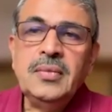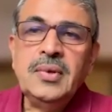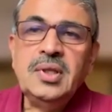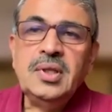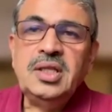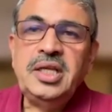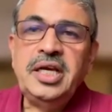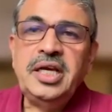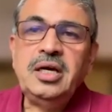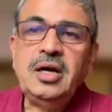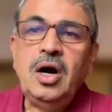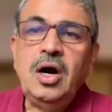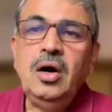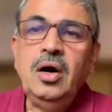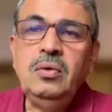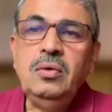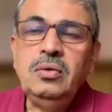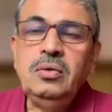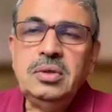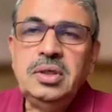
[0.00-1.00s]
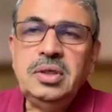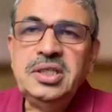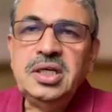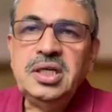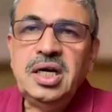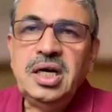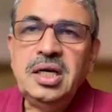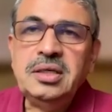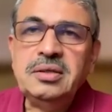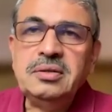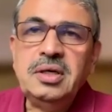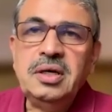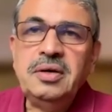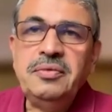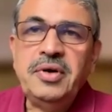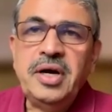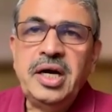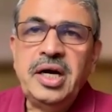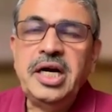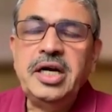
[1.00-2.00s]
think how
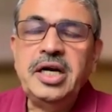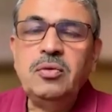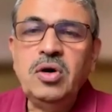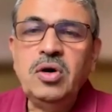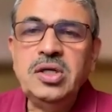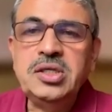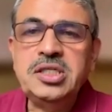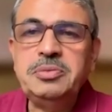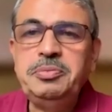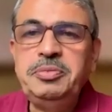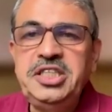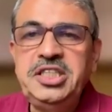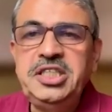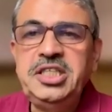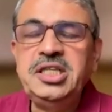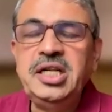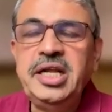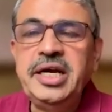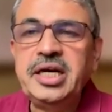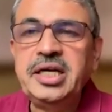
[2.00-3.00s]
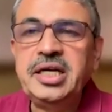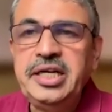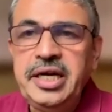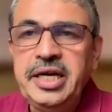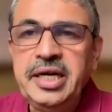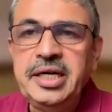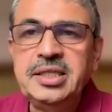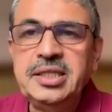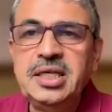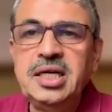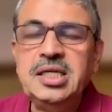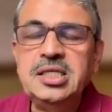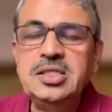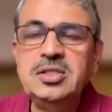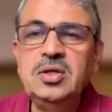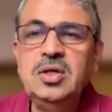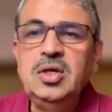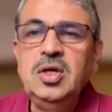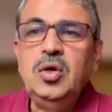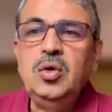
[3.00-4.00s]
an advanced species like
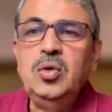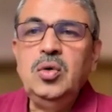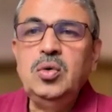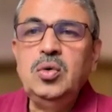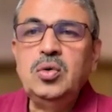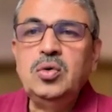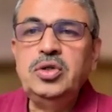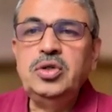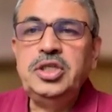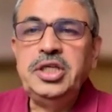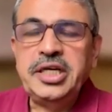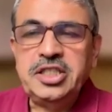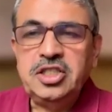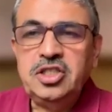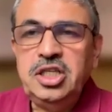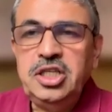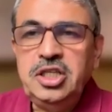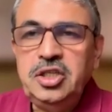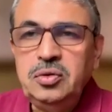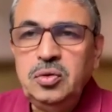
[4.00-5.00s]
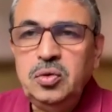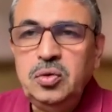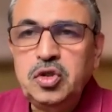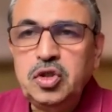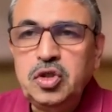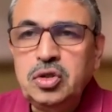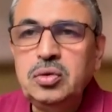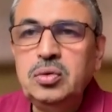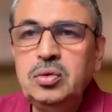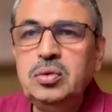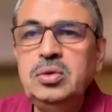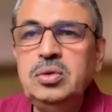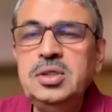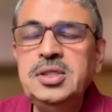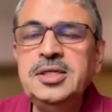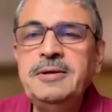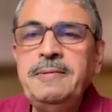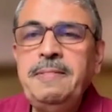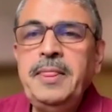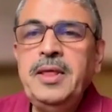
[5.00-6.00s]
Neanderthals, who could actually use
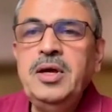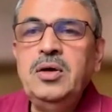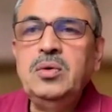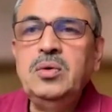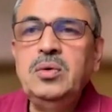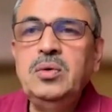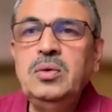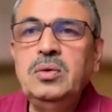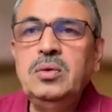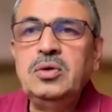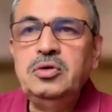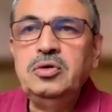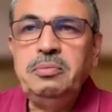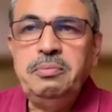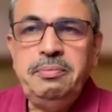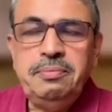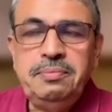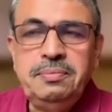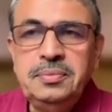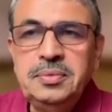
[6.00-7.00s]
tools, who could